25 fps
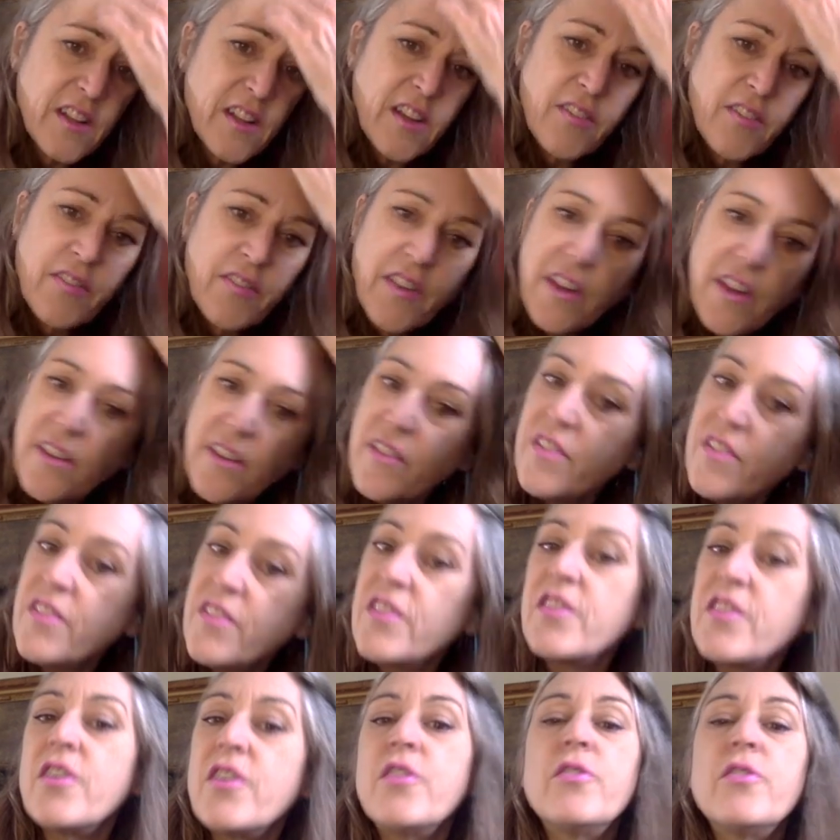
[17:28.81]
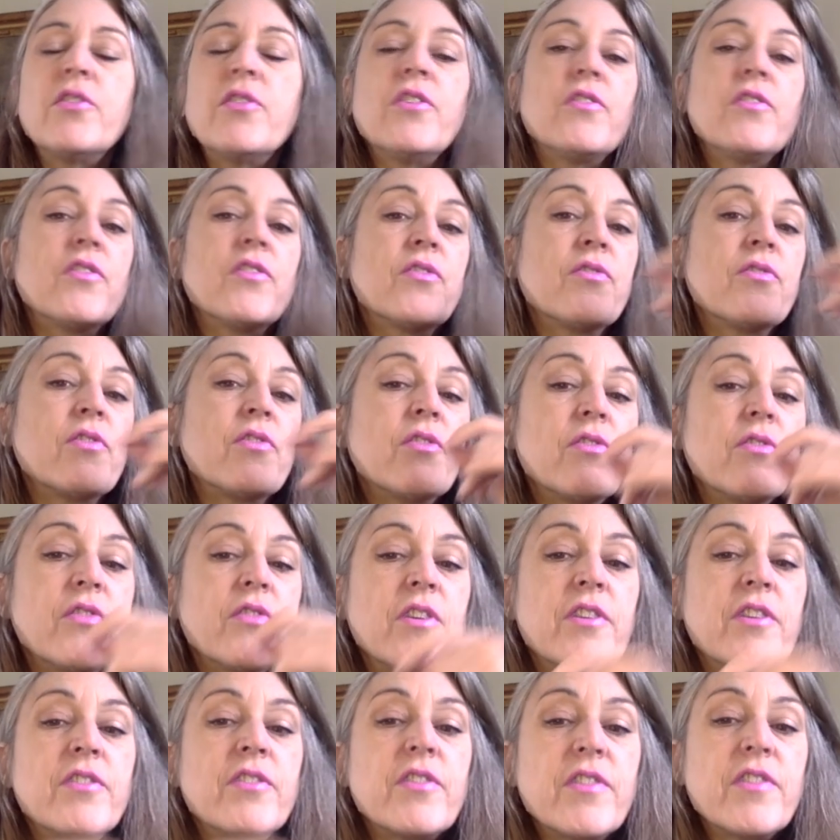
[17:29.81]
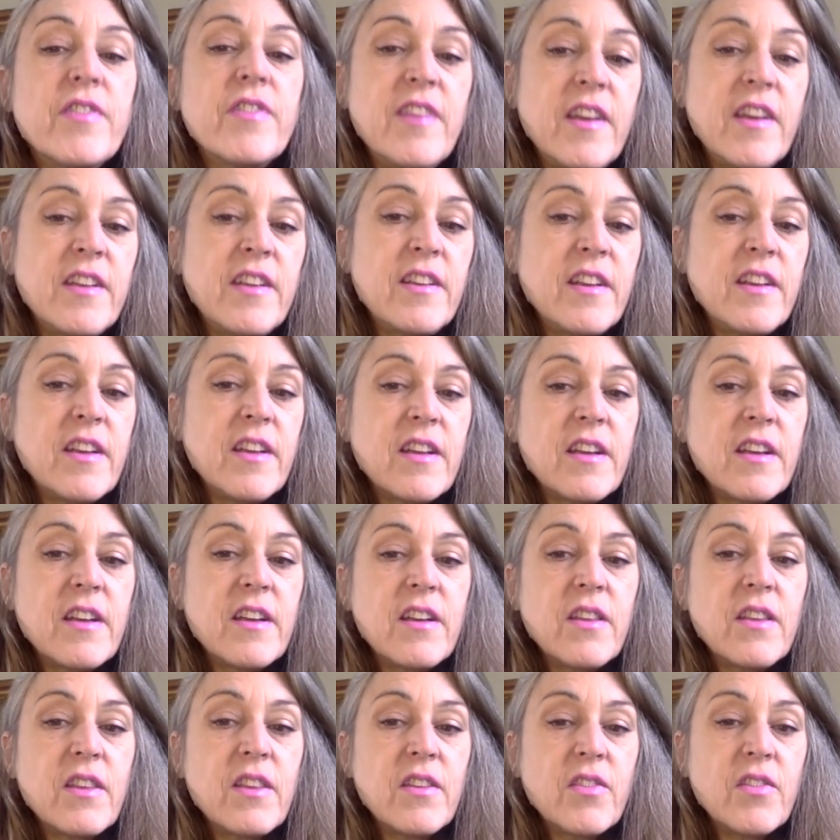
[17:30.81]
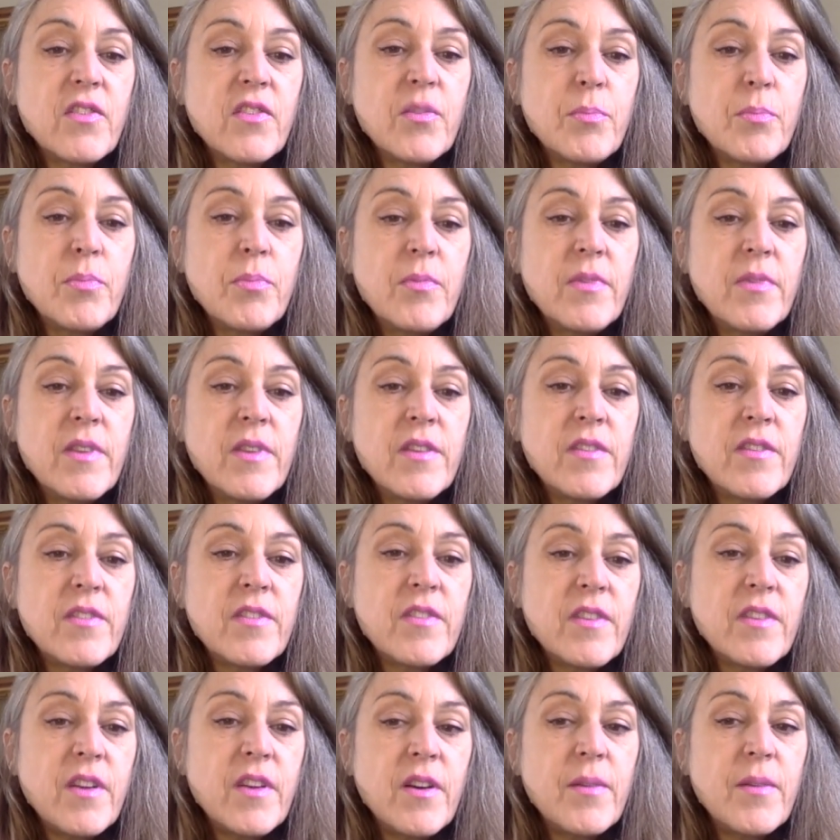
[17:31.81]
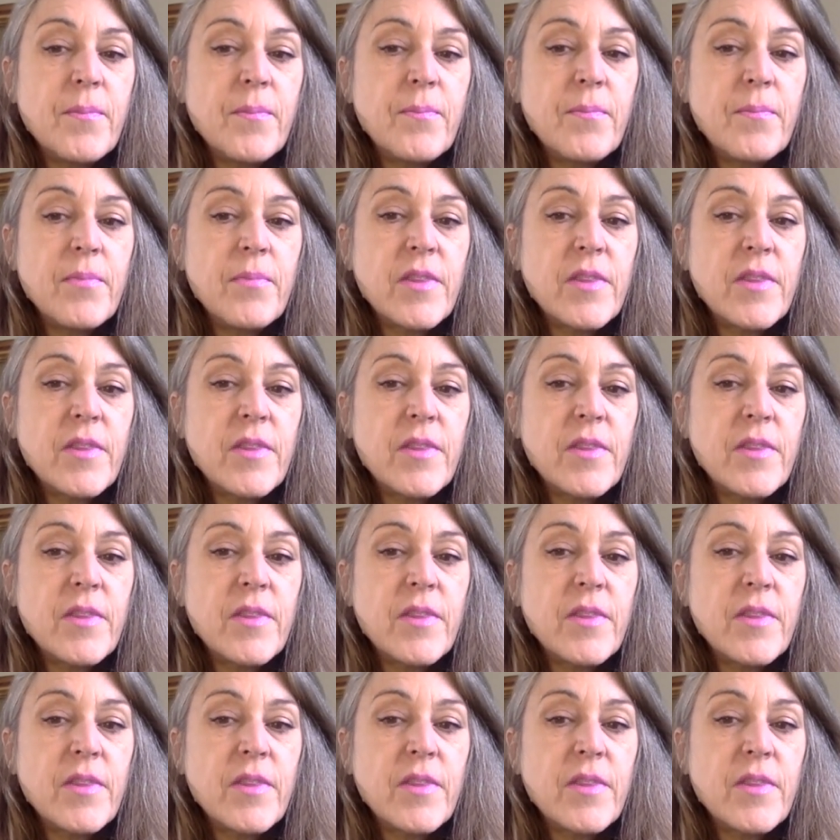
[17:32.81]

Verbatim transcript: I find so useful for understanding this this um,